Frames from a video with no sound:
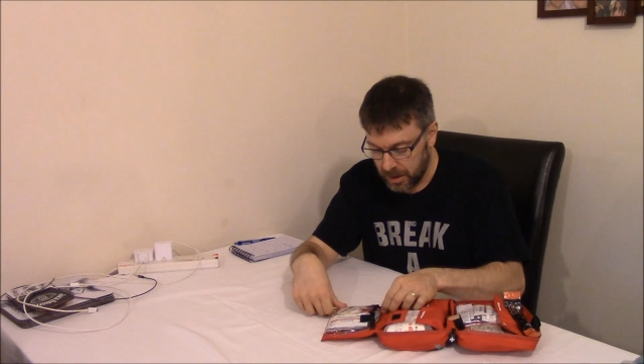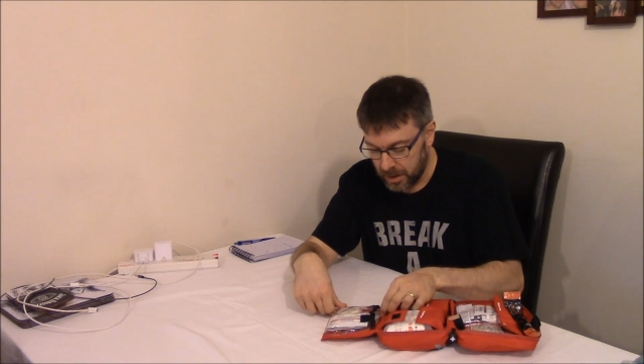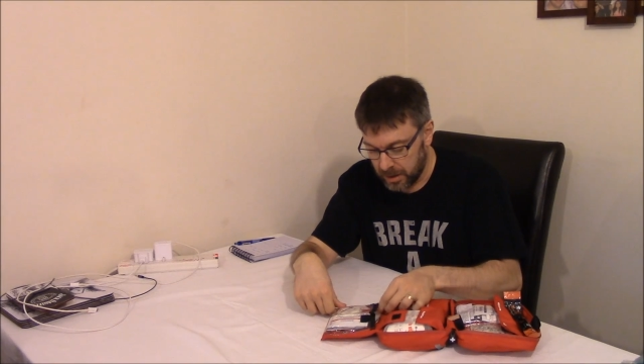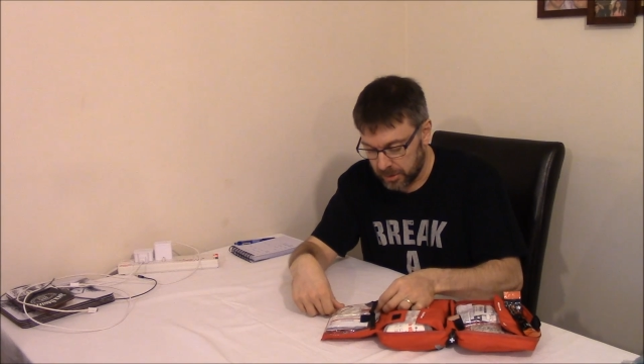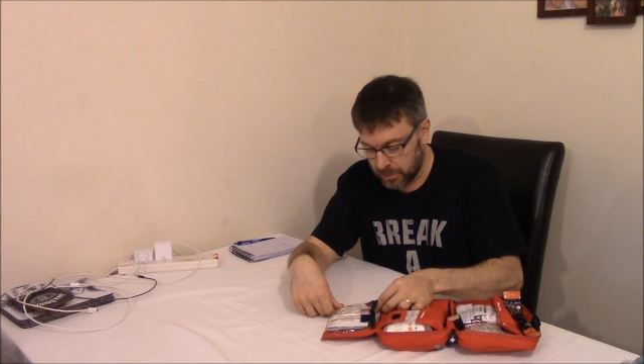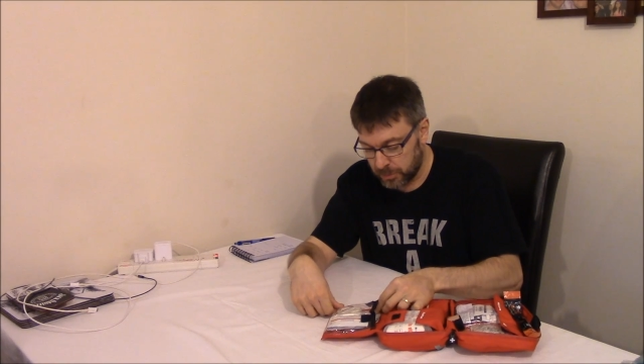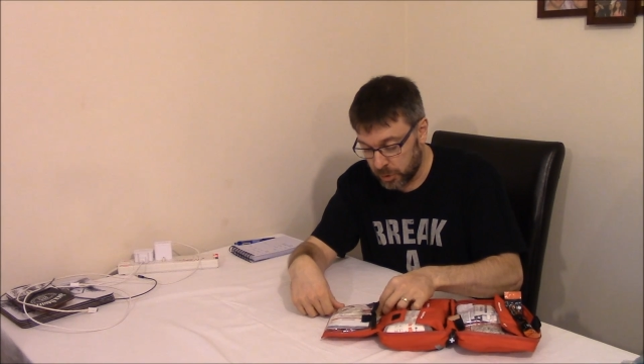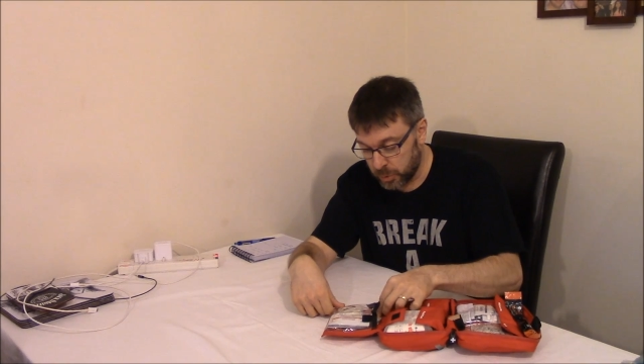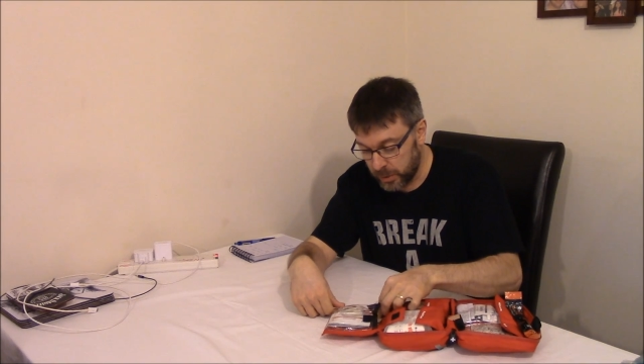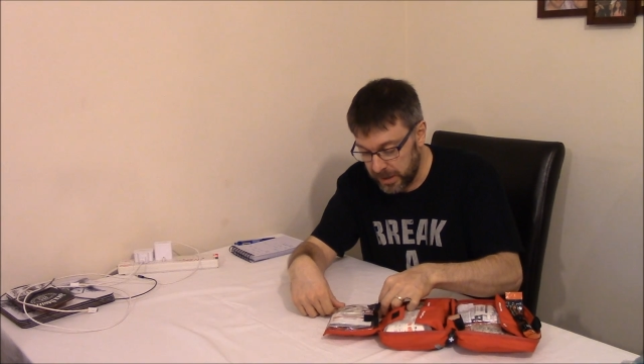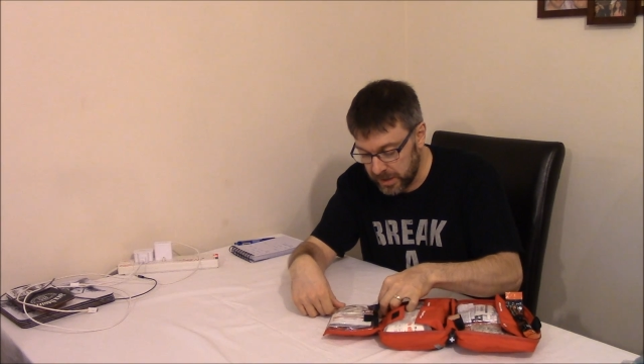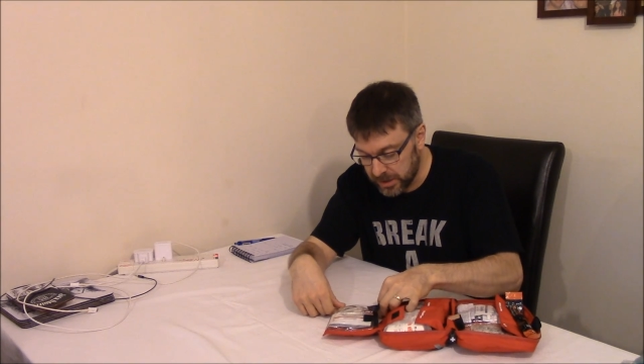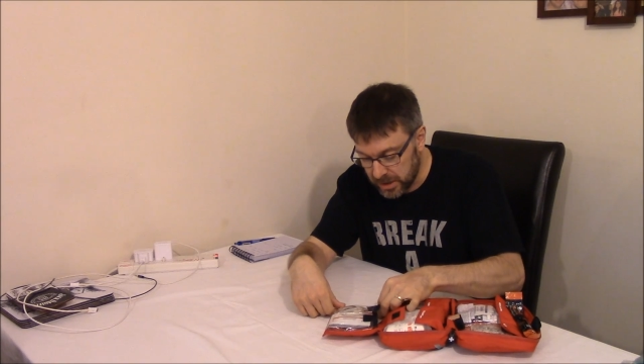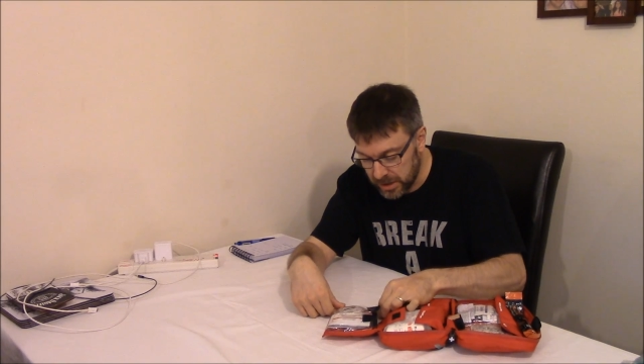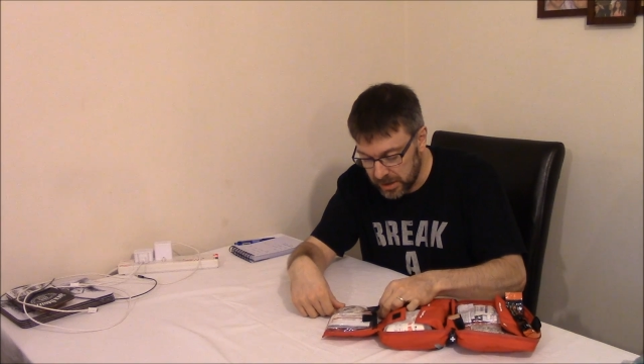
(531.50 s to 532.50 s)
some
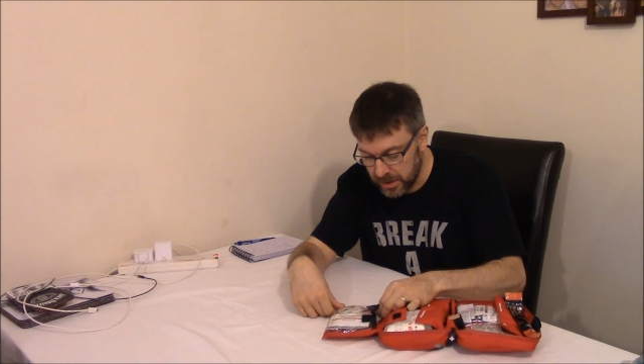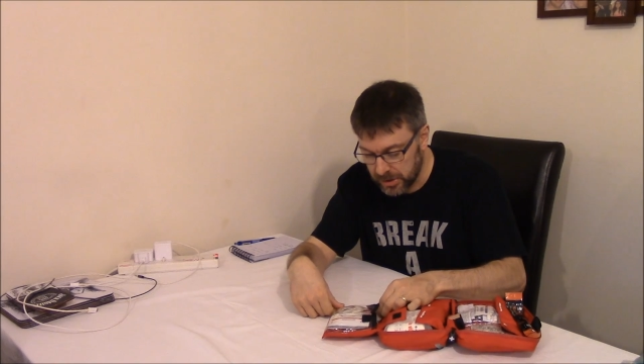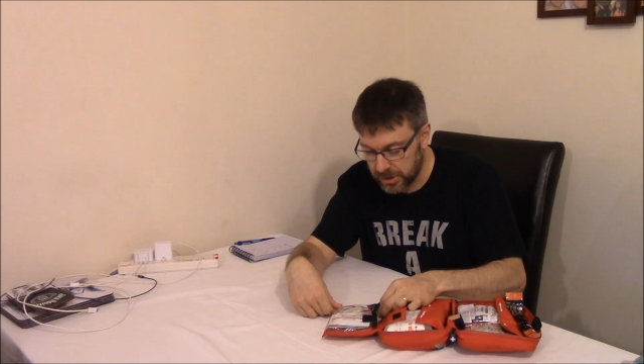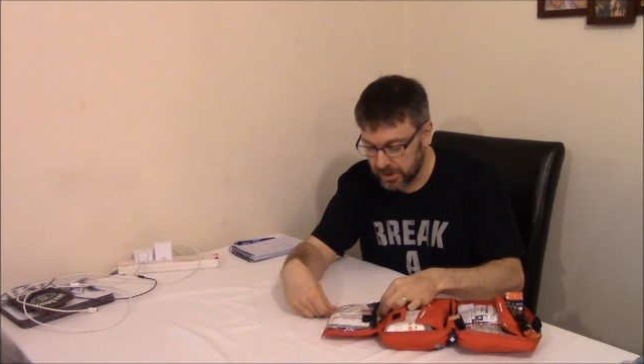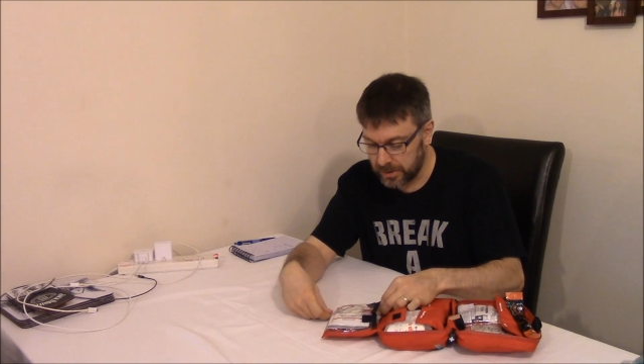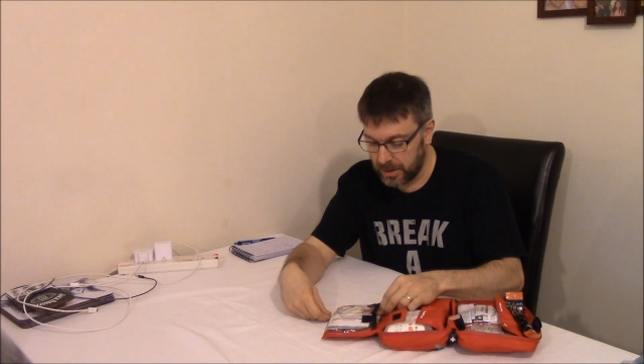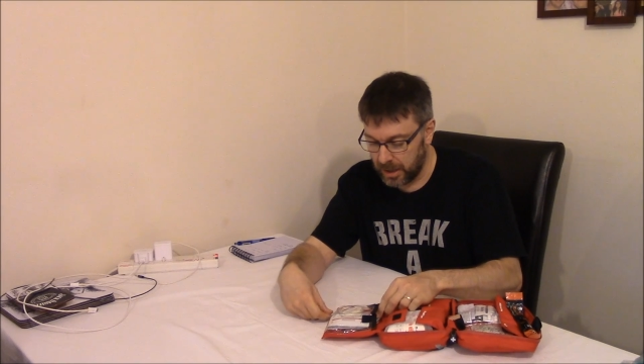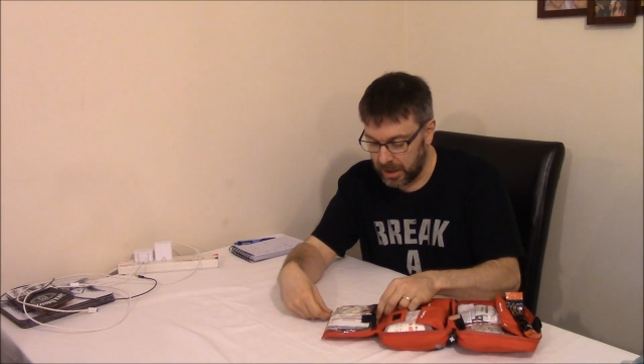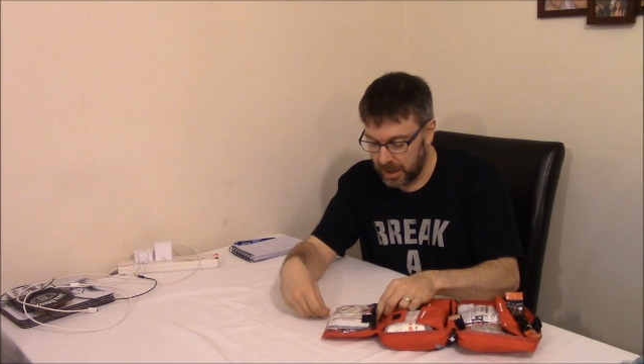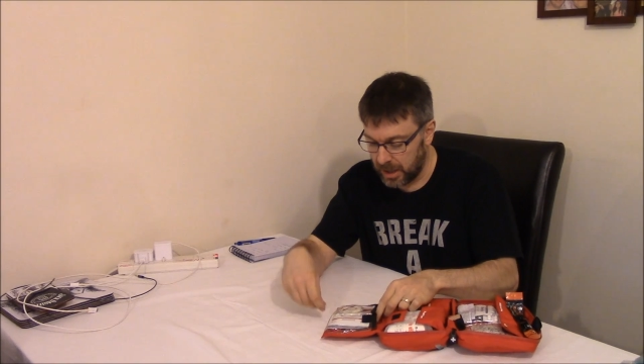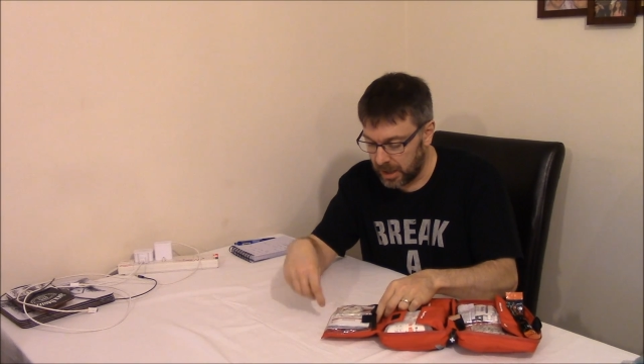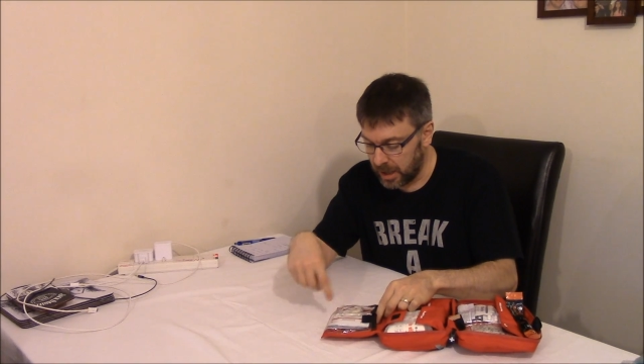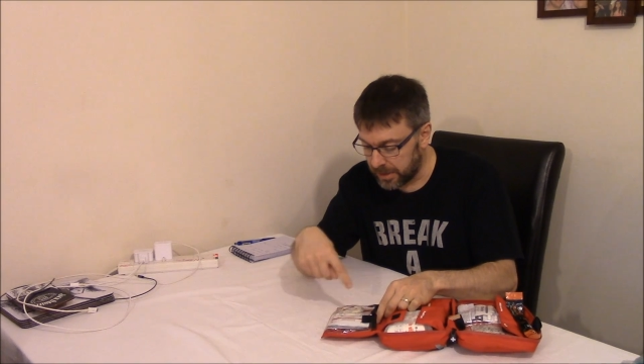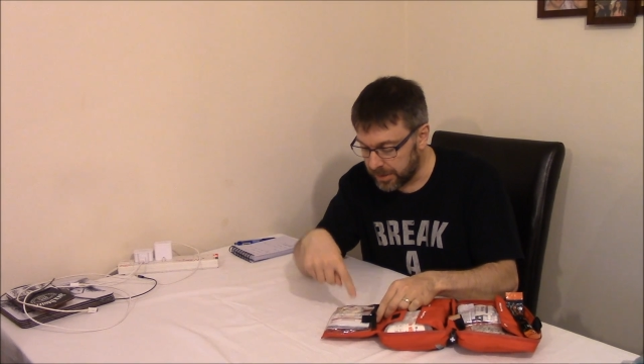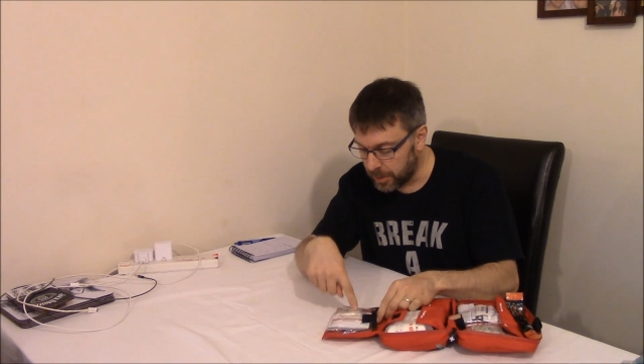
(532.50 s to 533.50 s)
tweezers,
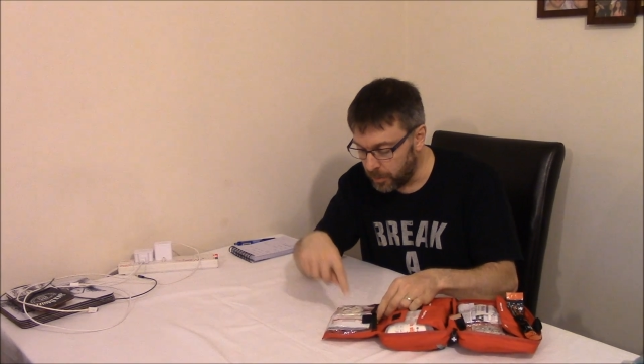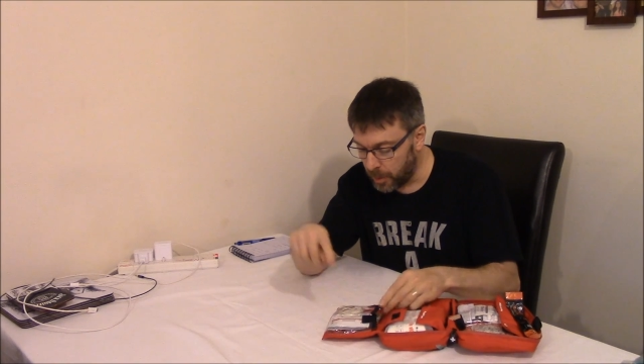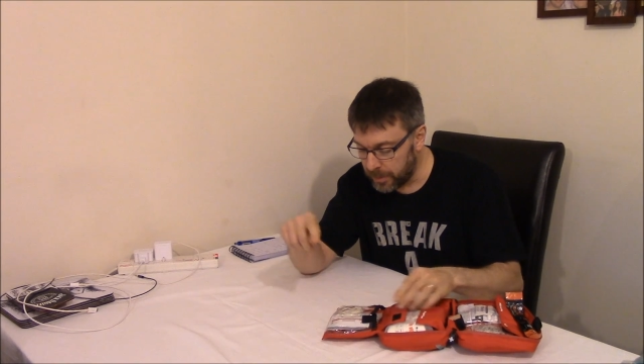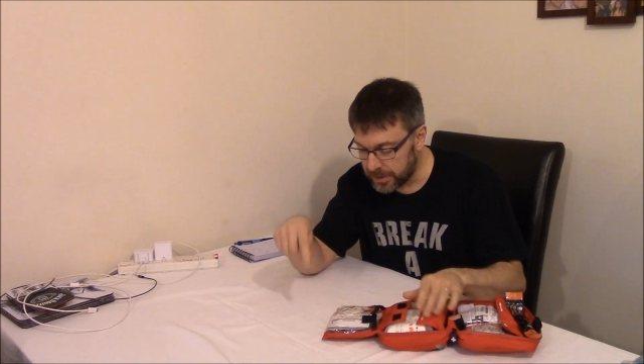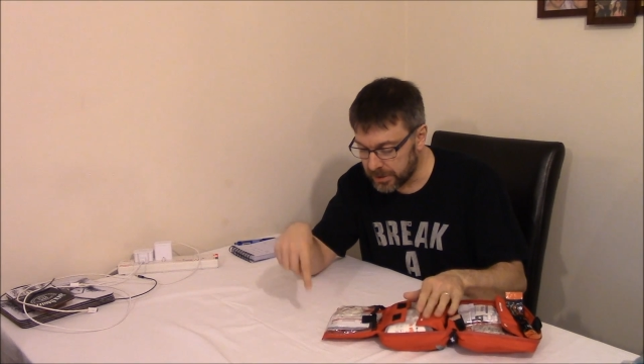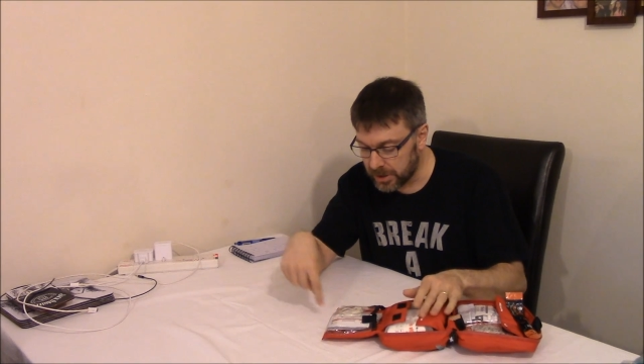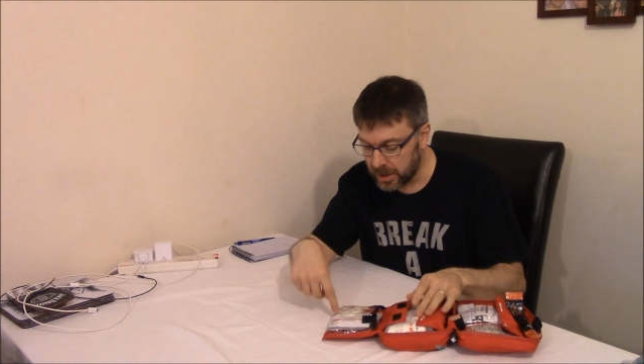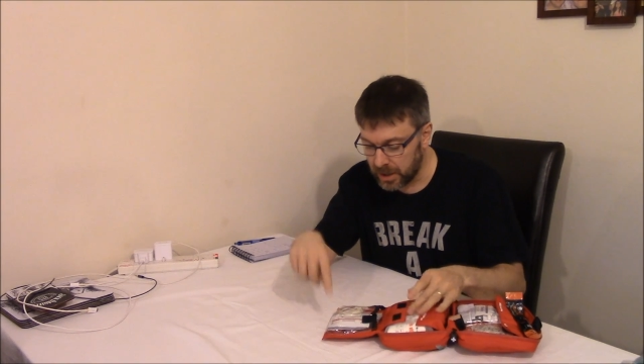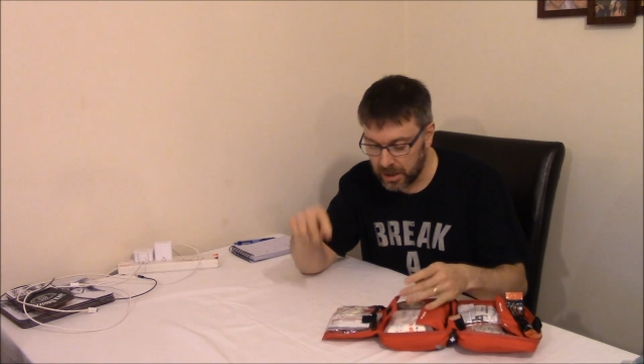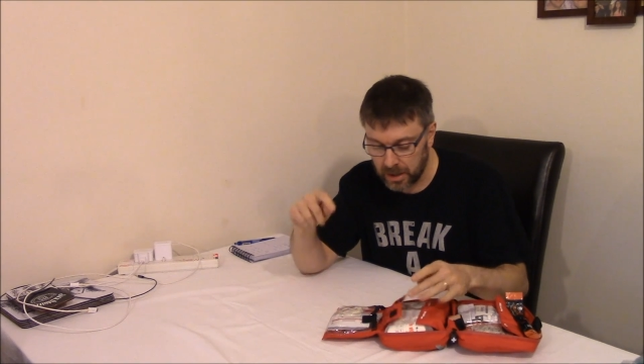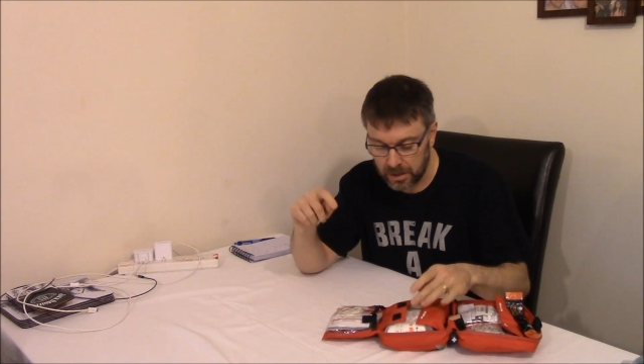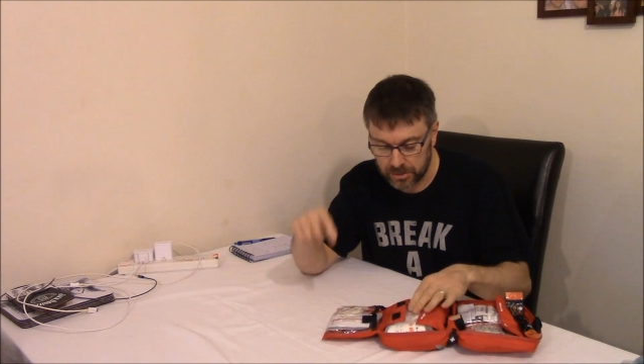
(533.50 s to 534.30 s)
a thermometer,